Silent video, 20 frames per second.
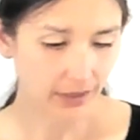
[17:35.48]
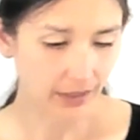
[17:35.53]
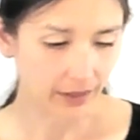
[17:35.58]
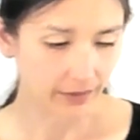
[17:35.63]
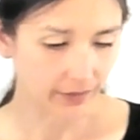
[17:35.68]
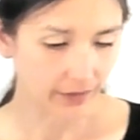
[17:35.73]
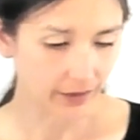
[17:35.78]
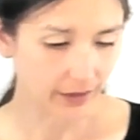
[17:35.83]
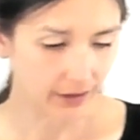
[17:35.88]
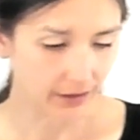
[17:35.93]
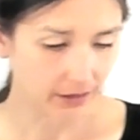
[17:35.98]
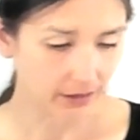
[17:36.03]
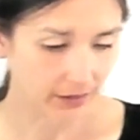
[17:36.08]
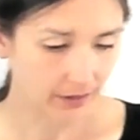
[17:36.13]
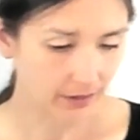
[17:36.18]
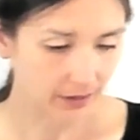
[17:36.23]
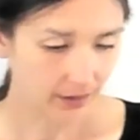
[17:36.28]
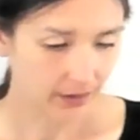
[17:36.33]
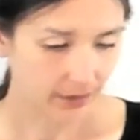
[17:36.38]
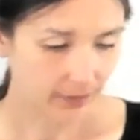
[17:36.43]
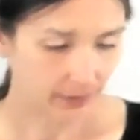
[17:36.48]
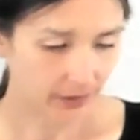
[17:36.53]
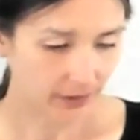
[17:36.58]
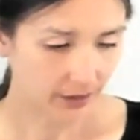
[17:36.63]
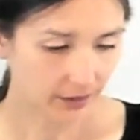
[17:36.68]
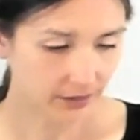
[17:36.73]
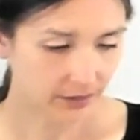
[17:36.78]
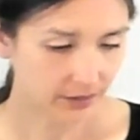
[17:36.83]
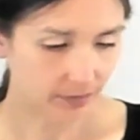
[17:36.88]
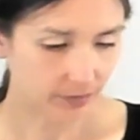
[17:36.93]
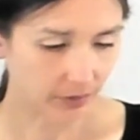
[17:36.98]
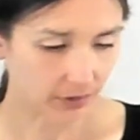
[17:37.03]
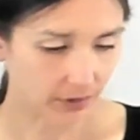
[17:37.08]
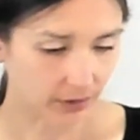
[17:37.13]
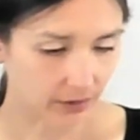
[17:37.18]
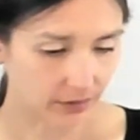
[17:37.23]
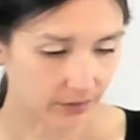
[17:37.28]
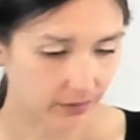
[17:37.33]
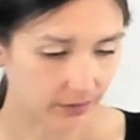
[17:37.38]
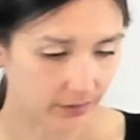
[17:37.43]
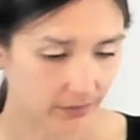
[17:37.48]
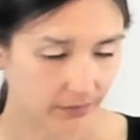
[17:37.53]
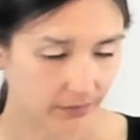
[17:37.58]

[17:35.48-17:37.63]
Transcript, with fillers: And then the next part